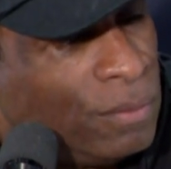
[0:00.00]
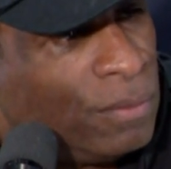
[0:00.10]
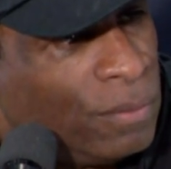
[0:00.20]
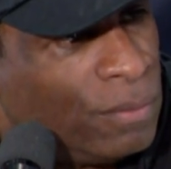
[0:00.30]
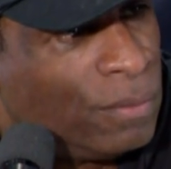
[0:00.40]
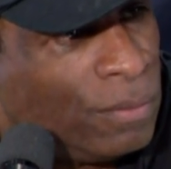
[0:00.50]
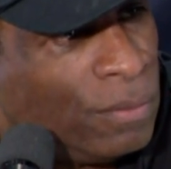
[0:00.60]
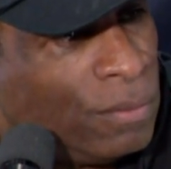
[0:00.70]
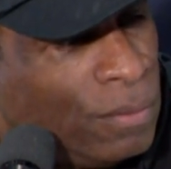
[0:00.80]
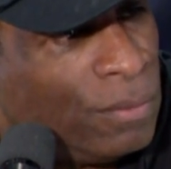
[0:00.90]
the, the
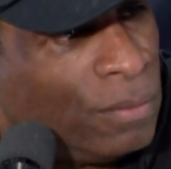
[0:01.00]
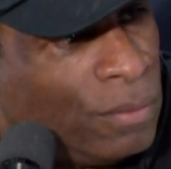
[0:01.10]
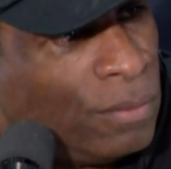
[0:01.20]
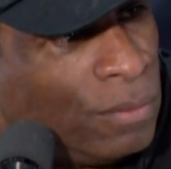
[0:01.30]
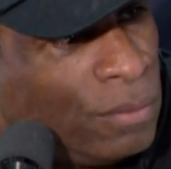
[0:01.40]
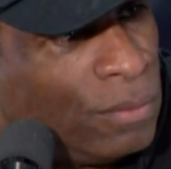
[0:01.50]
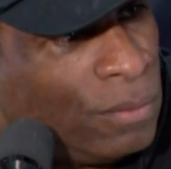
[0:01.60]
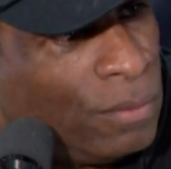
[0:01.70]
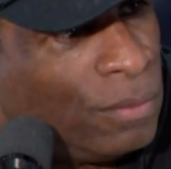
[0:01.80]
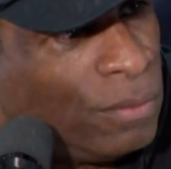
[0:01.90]
quarterbacks in the Pac-12 are going
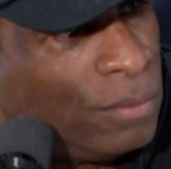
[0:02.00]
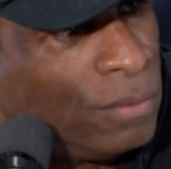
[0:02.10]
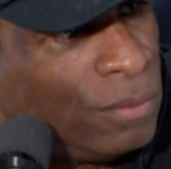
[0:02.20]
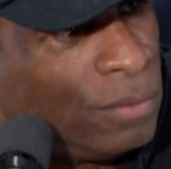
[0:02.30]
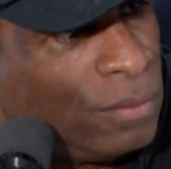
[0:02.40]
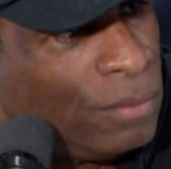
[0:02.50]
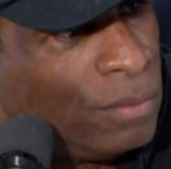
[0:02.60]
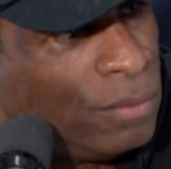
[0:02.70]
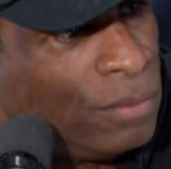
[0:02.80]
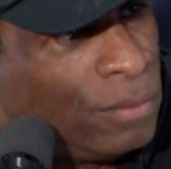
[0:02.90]
to be tremendous
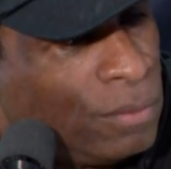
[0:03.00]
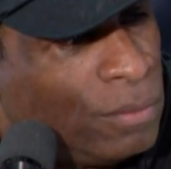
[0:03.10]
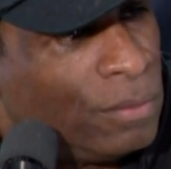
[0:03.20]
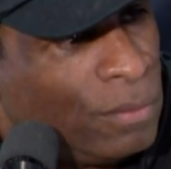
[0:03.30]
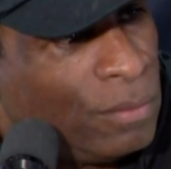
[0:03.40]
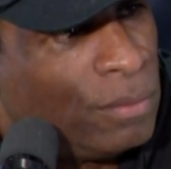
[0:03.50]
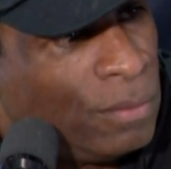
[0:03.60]
next year, and you guys